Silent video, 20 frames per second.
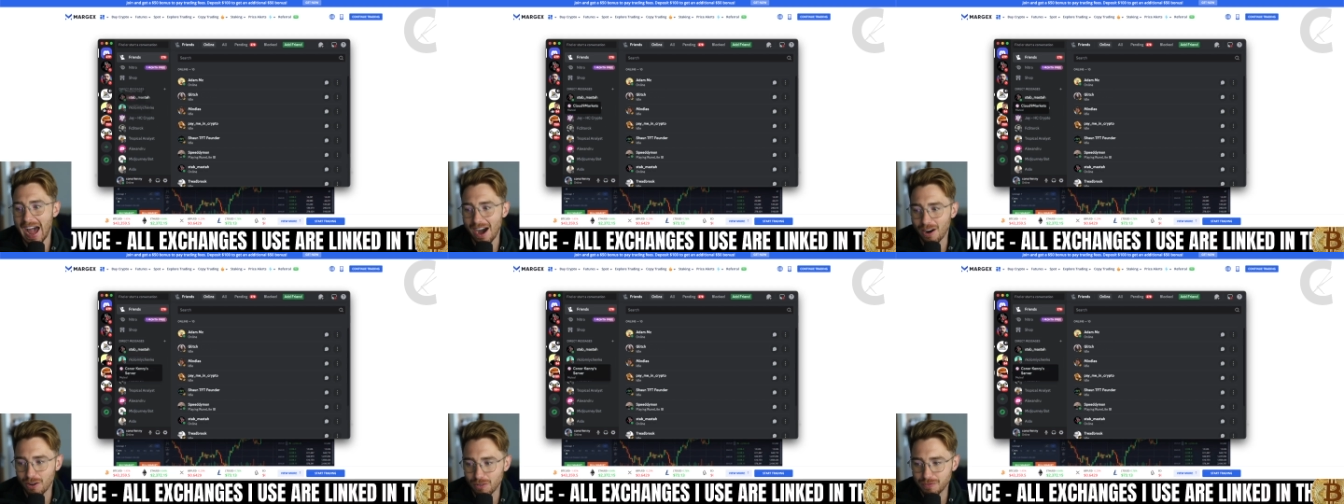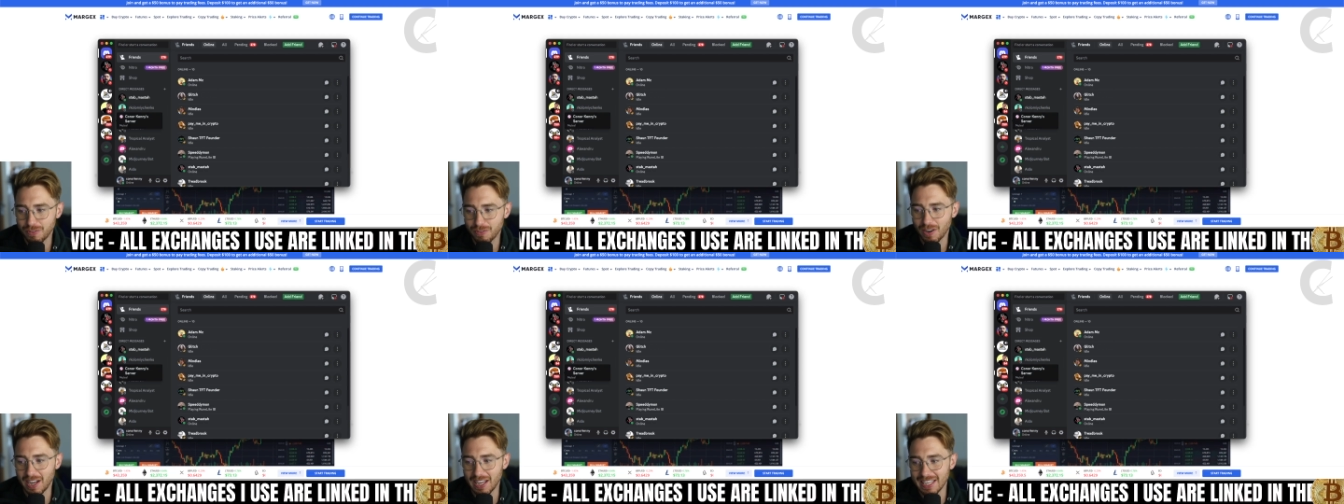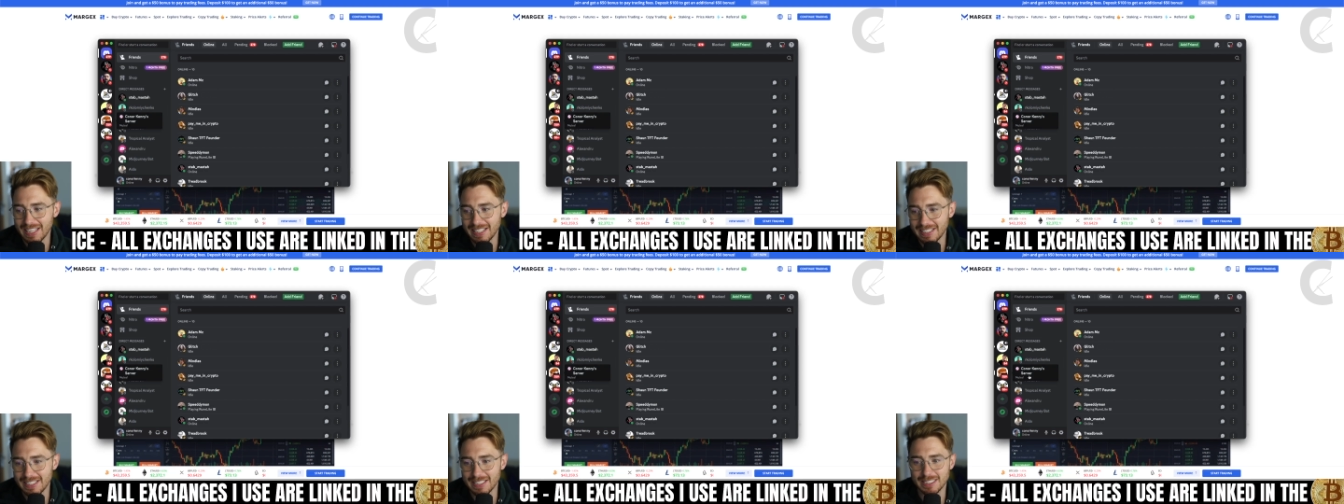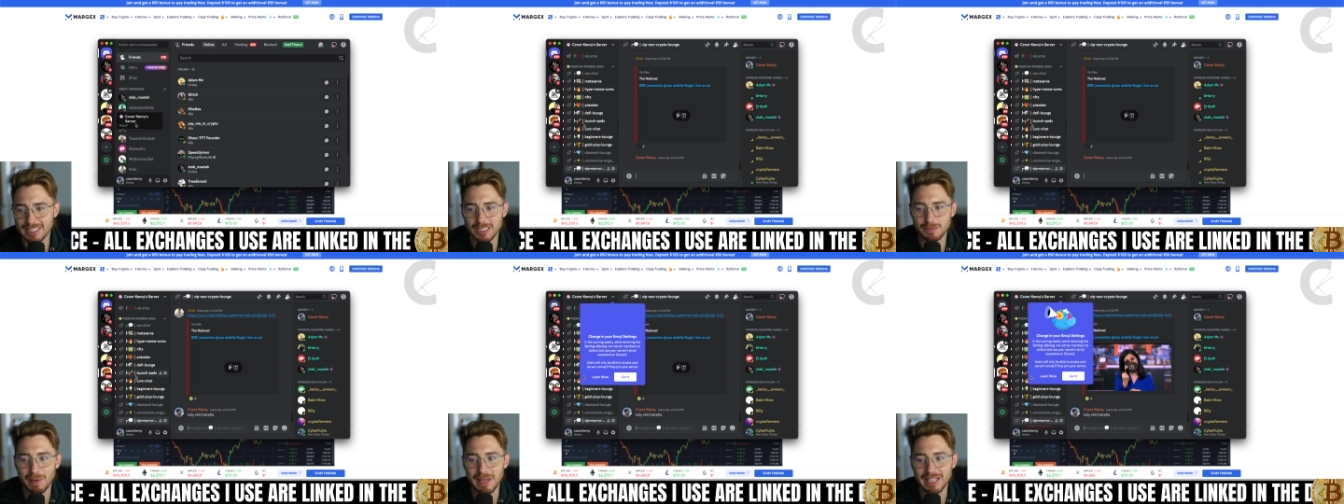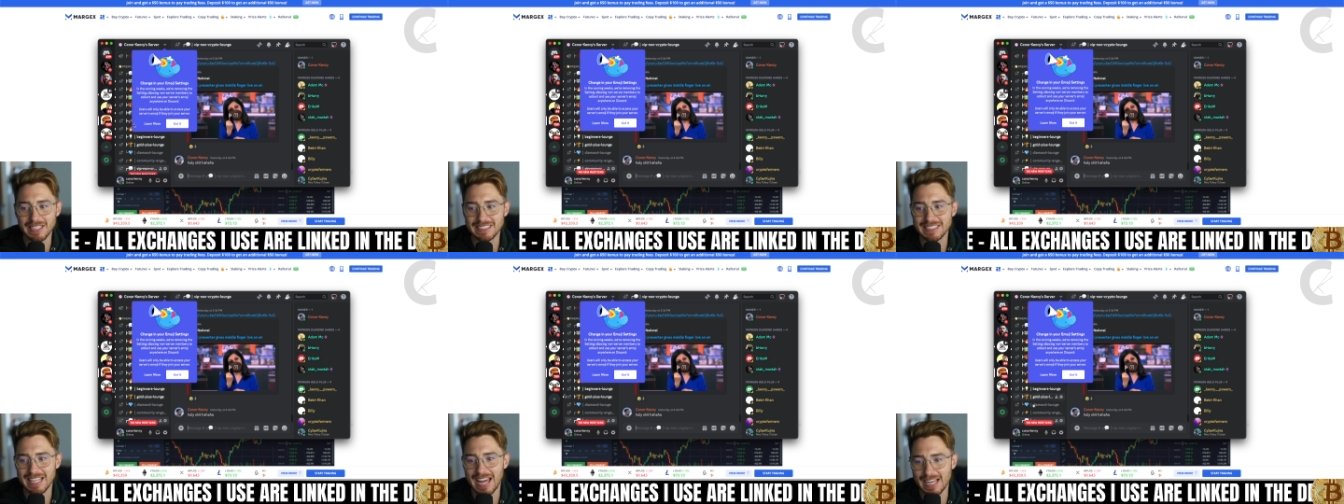alpha in this
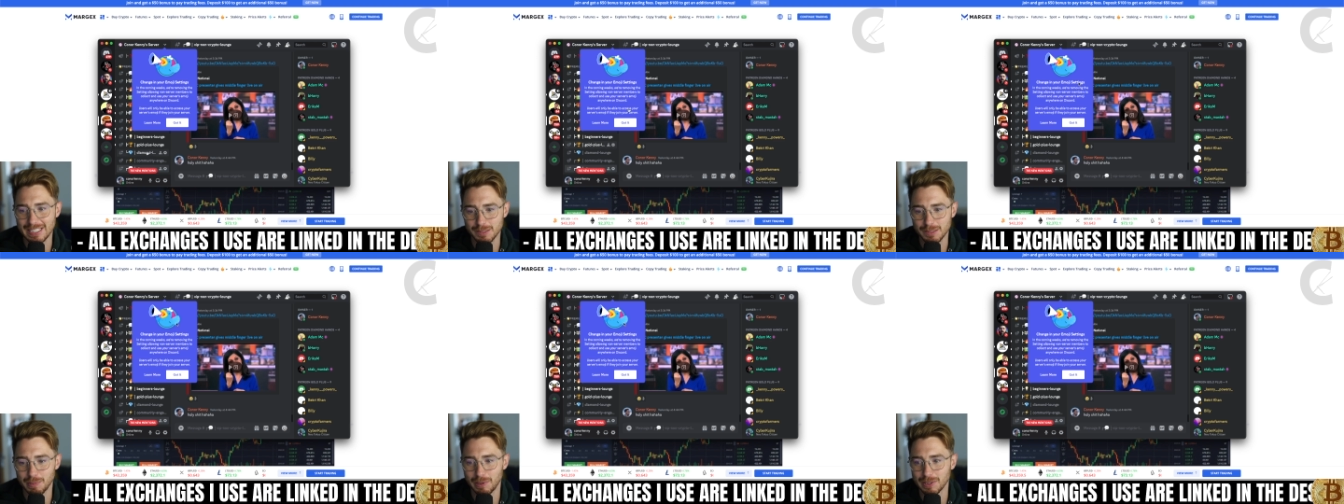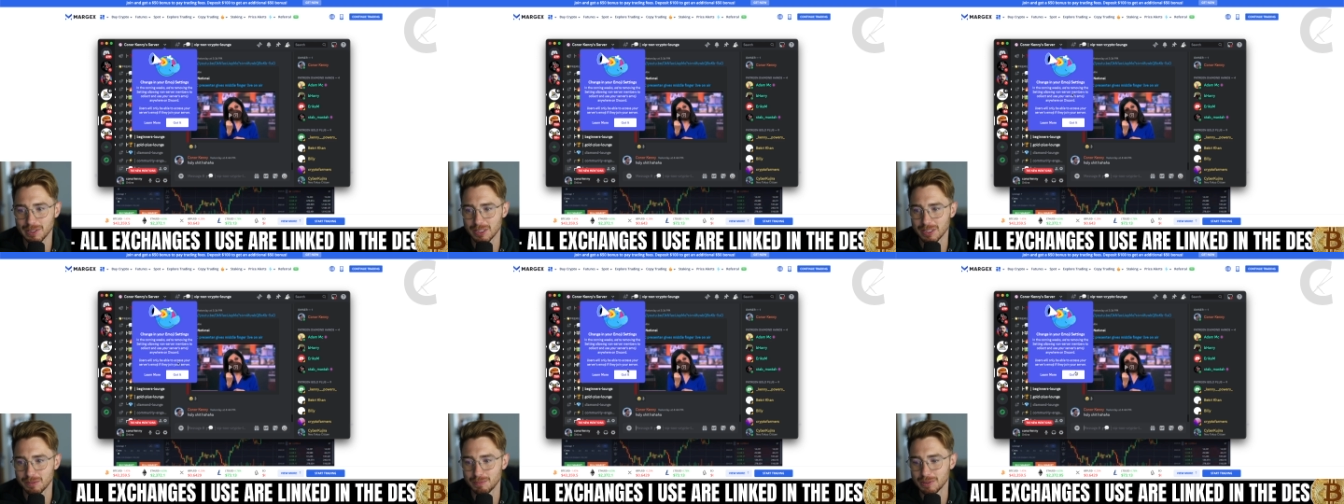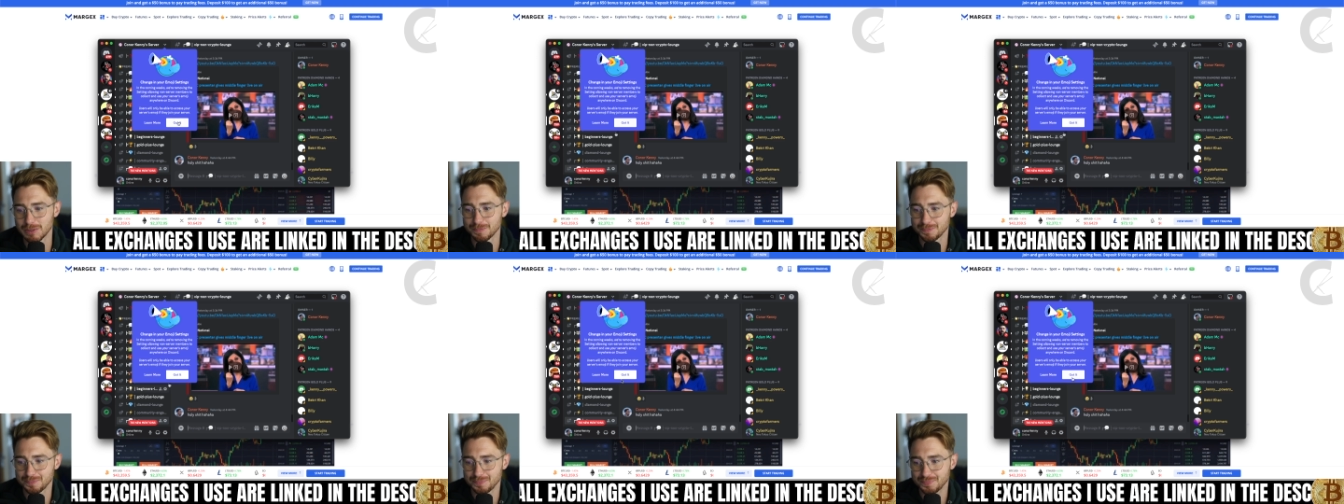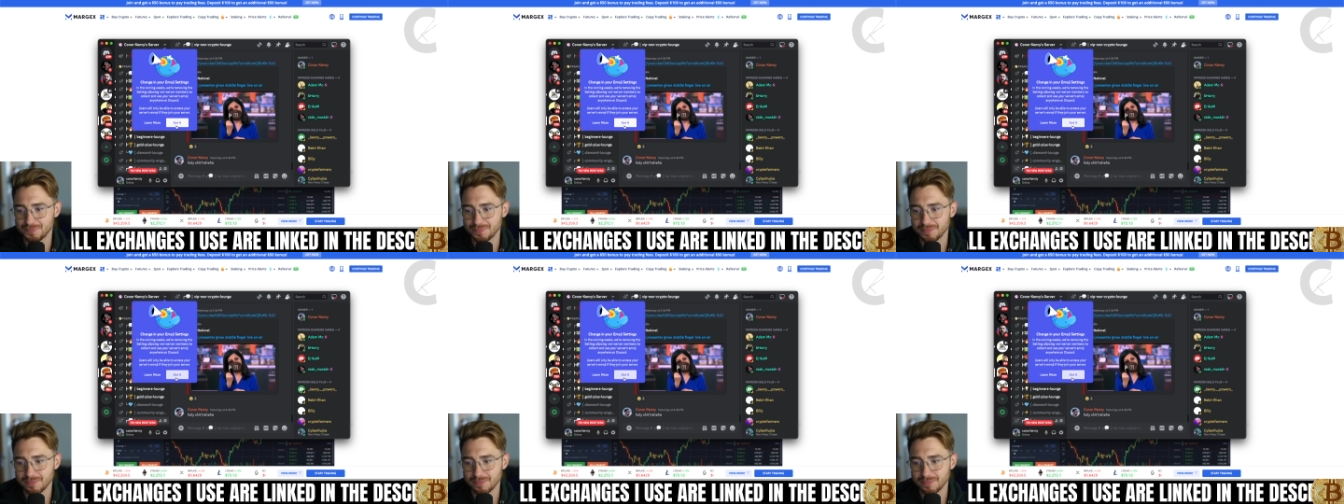space as possible